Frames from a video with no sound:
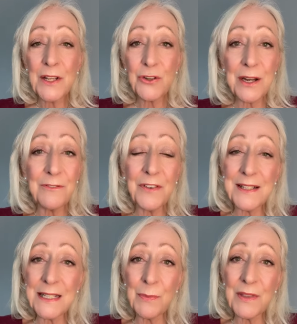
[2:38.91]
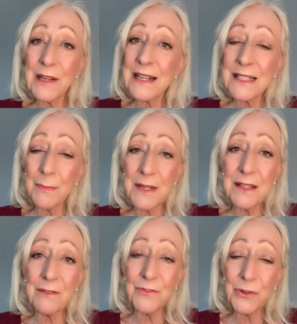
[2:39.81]
trying to find someone that
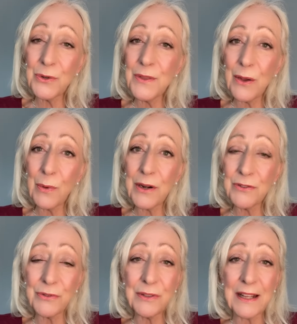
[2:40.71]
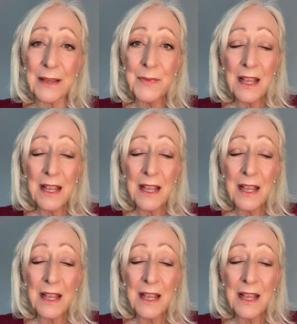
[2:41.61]
accepted them for who they were truly.